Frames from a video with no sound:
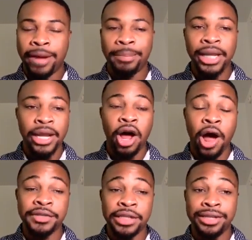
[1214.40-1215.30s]

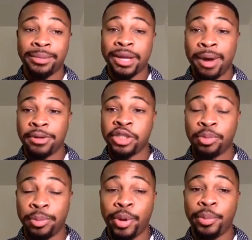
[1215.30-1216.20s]
playoffs, and then I'm going to give out our Super
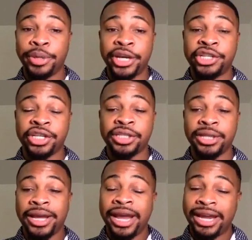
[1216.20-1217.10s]
Bowl predictions
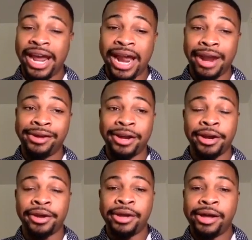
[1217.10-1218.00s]
and head out of here.